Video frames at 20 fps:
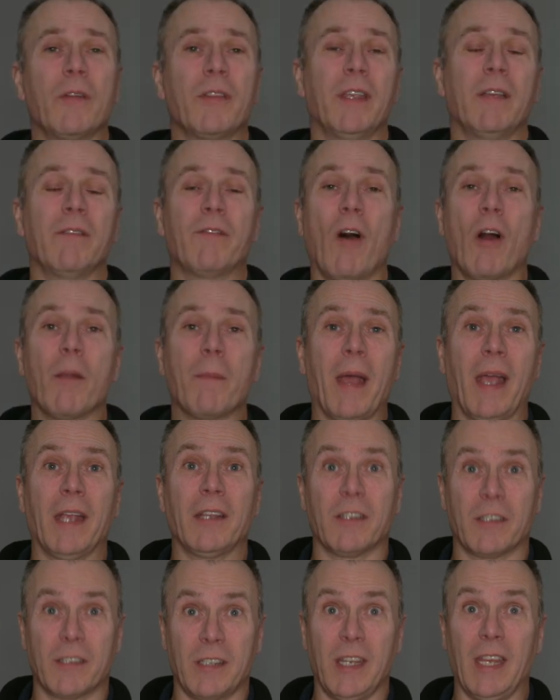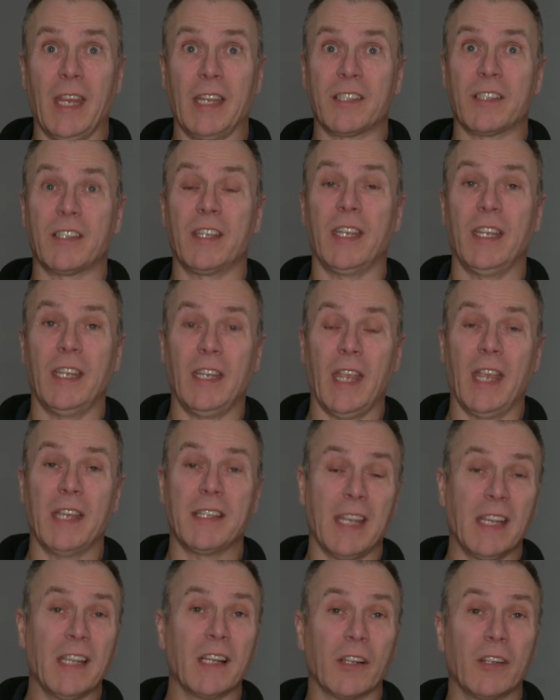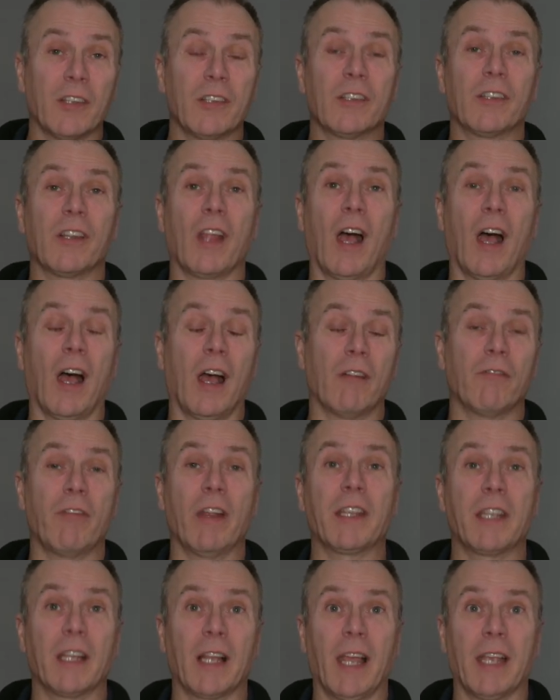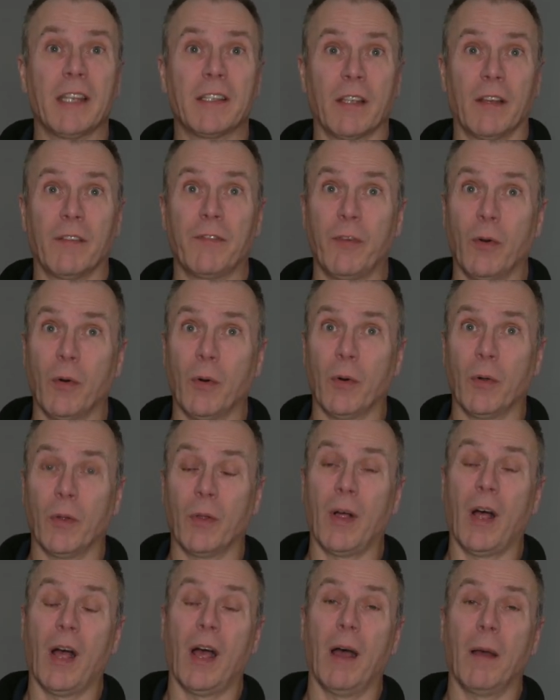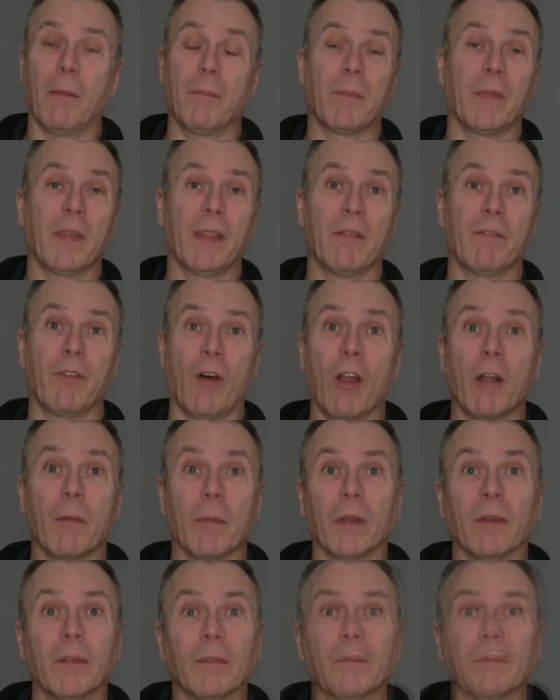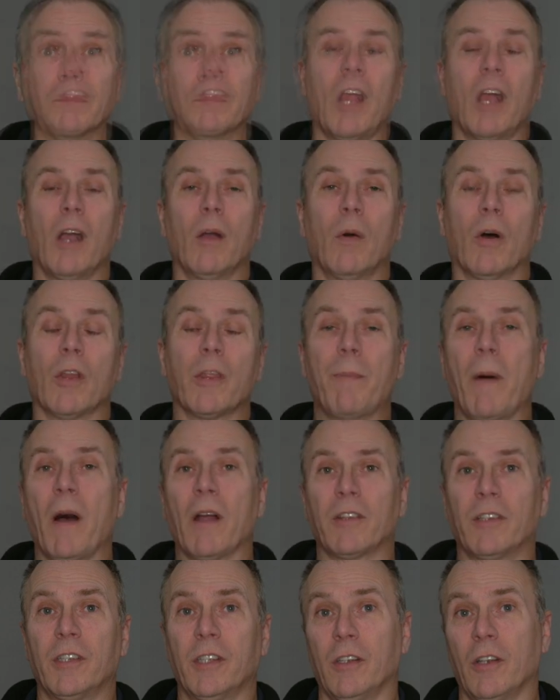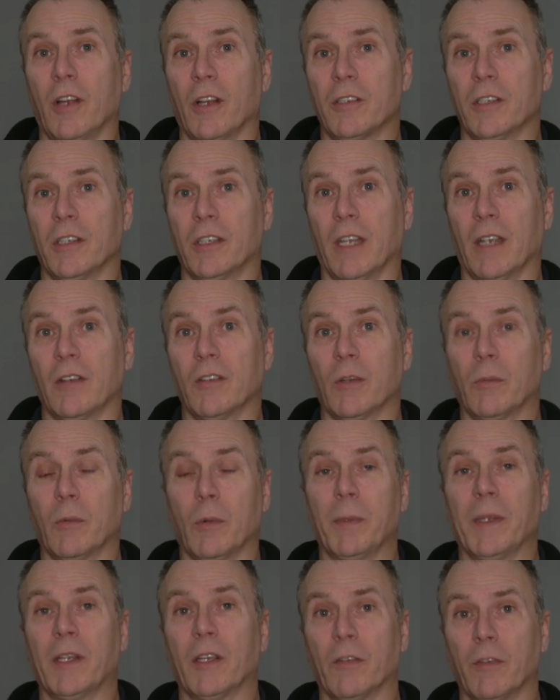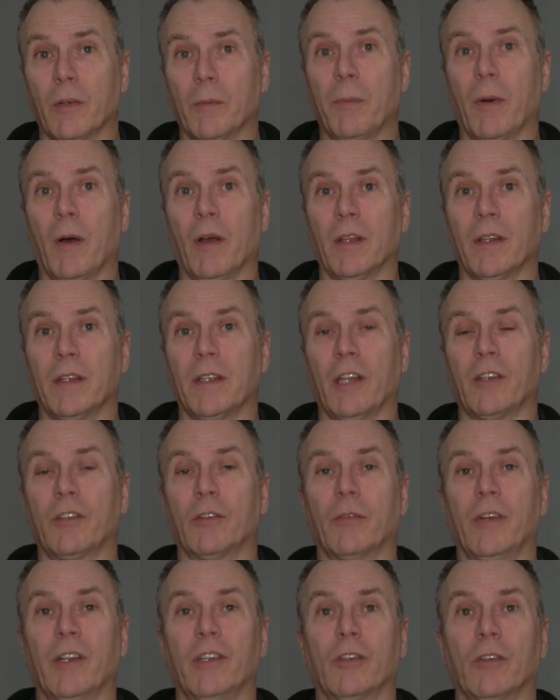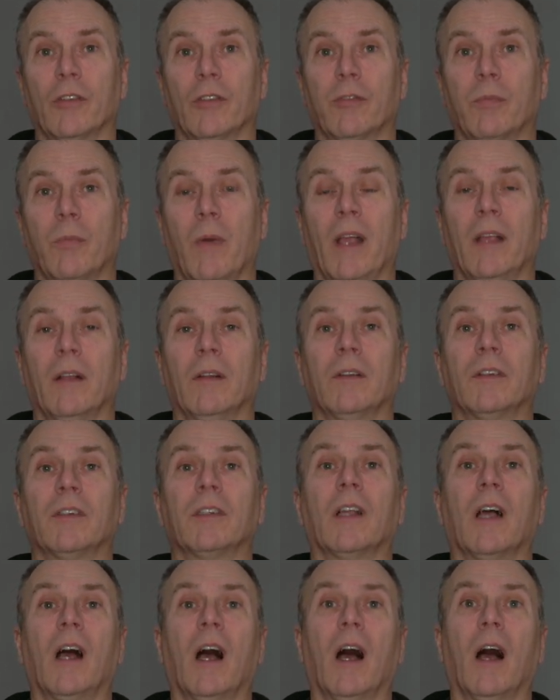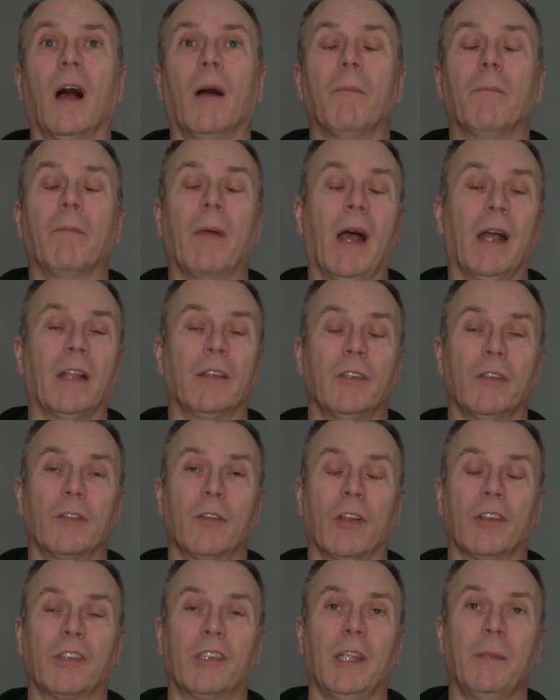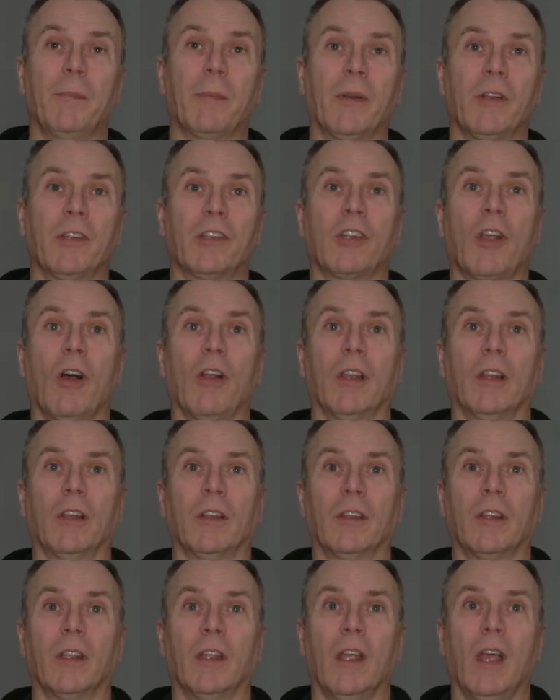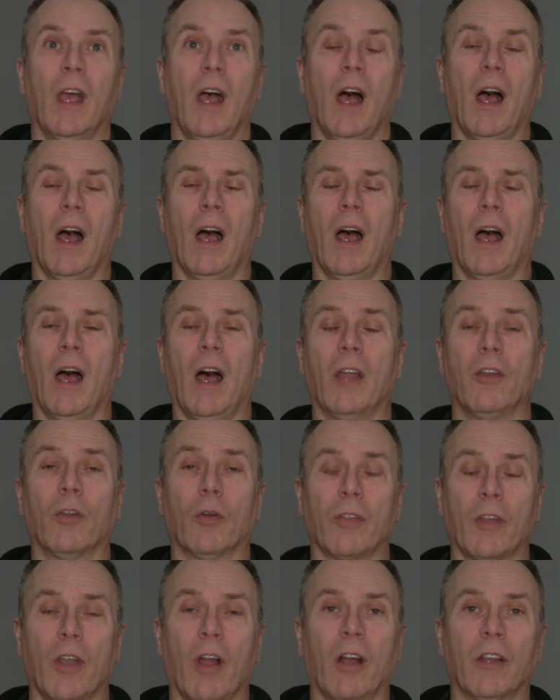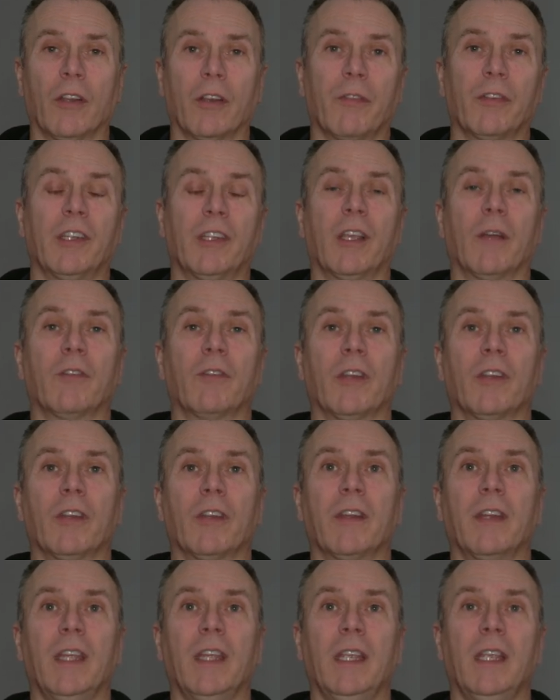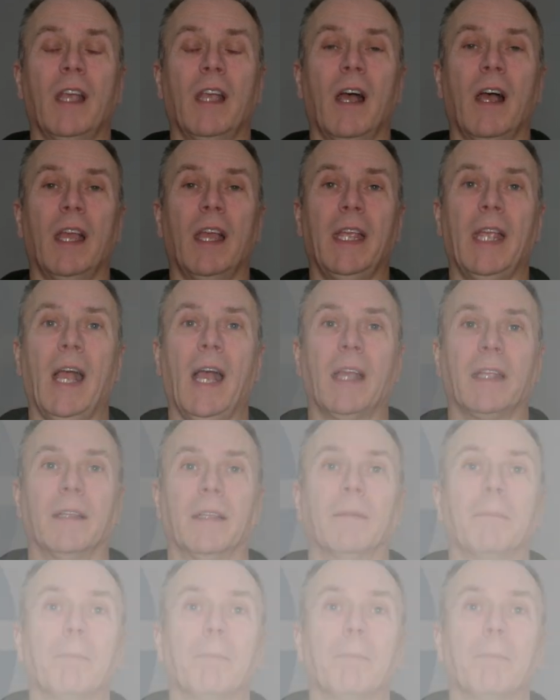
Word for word: the Environment Agency is England's regulator for the environment. So other parts of the United Kingdom will be covered by the National Resource Wales, and you've got SEPA in Scotland, and Northern Ireland obviously comes under the EA.